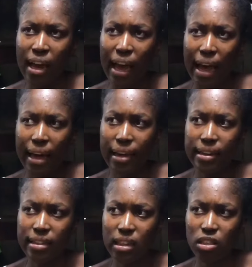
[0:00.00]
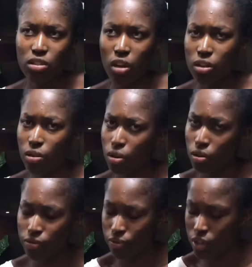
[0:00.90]
and
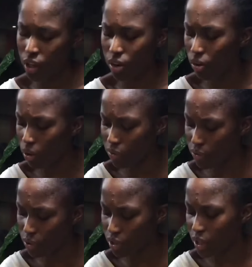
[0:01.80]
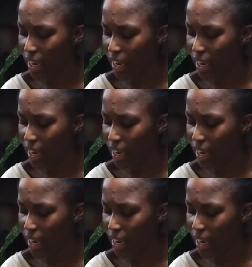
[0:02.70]
it's not a whole food,